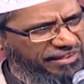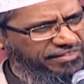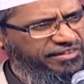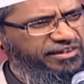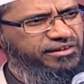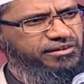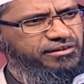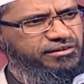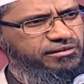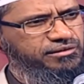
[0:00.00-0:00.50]

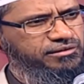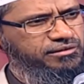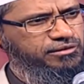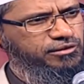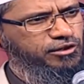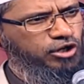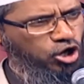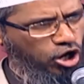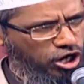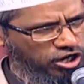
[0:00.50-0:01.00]
brother,
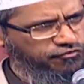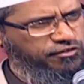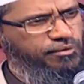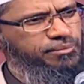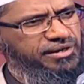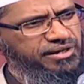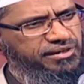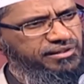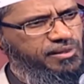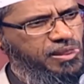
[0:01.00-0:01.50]
God
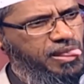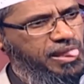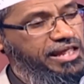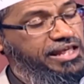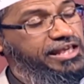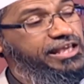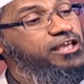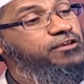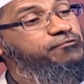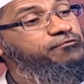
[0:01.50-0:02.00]
forbid,
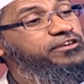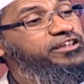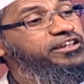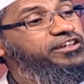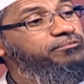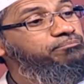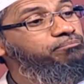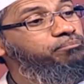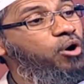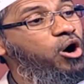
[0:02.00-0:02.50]
if he
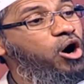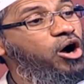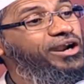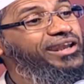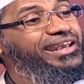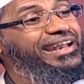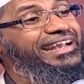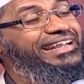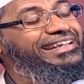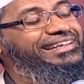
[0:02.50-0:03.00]
is
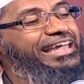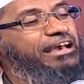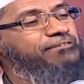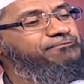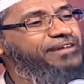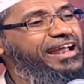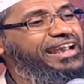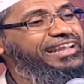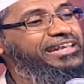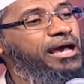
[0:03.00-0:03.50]
born
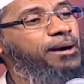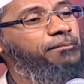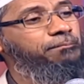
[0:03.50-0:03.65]
deaf and